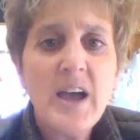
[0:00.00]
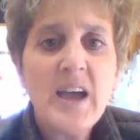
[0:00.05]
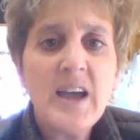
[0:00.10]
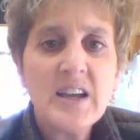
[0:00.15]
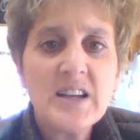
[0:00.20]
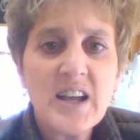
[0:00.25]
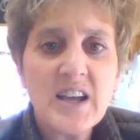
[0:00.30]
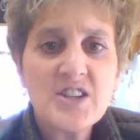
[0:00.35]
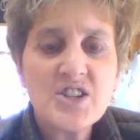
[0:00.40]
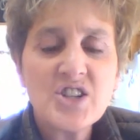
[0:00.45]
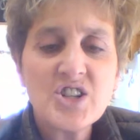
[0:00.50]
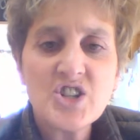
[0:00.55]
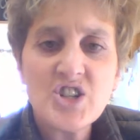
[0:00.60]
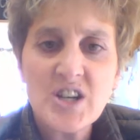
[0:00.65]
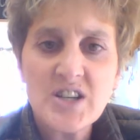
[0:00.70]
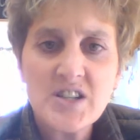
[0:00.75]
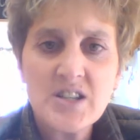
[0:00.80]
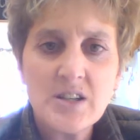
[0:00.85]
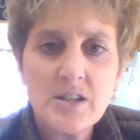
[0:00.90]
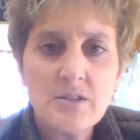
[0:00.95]
and I
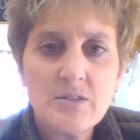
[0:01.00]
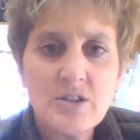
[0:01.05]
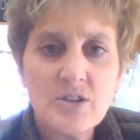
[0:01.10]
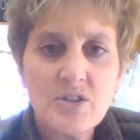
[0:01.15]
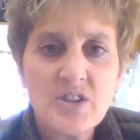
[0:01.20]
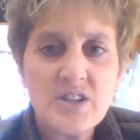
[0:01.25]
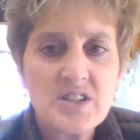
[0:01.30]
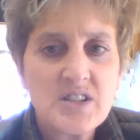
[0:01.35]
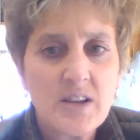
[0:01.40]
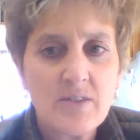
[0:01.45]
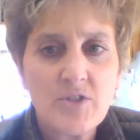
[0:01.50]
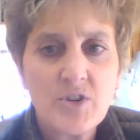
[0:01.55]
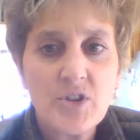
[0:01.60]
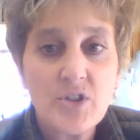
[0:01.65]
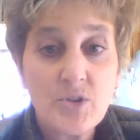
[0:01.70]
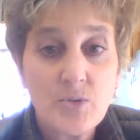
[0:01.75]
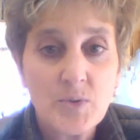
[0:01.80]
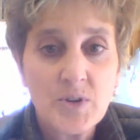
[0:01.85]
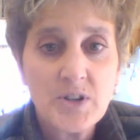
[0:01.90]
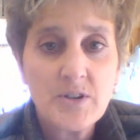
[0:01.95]
suggest that you do this every
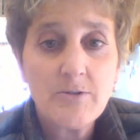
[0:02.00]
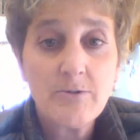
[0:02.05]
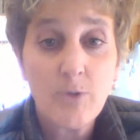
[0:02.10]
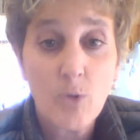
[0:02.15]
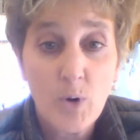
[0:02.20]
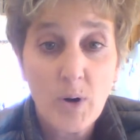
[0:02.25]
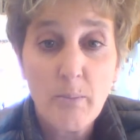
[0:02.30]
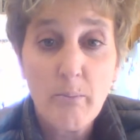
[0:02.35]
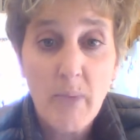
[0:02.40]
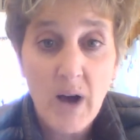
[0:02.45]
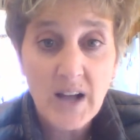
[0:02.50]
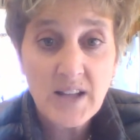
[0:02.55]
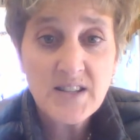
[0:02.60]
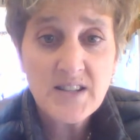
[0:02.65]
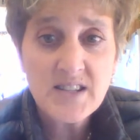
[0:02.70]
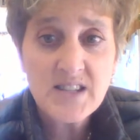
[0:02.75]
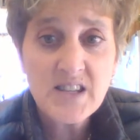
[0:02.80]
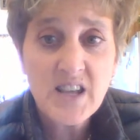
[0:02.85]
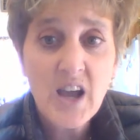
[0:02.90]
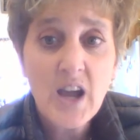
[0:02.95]
3 to 4
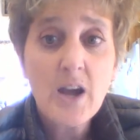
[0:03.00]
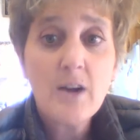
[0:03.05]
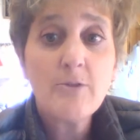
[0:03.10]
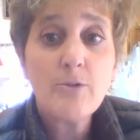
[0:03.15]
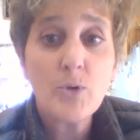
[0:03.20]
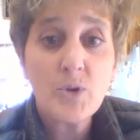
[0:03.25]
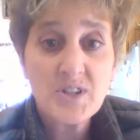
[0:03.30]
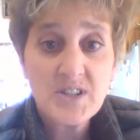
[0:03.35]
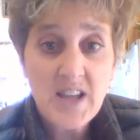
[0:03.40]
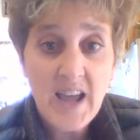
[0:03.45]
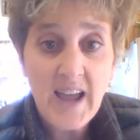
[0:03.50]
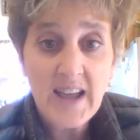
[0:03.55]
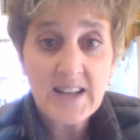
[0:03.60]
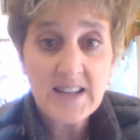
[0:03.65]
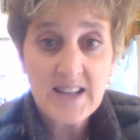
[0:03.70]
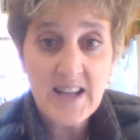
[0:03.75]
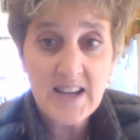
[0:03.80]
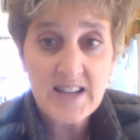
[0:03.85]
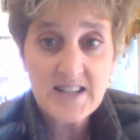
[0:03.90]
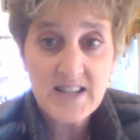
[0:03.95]
months for
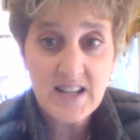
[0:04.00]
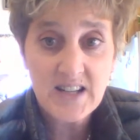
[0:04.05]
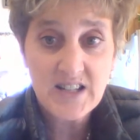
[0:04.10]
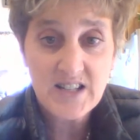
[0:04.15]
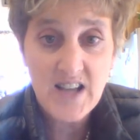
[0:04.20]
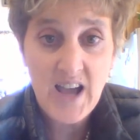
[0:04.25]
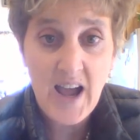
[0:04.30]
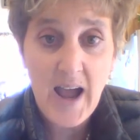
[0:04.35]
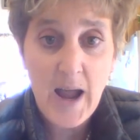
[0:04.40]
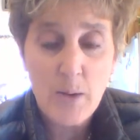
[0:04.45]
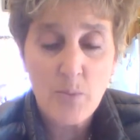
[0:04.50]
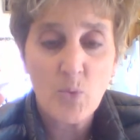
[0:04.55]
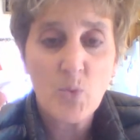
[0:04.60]
10 days at a time.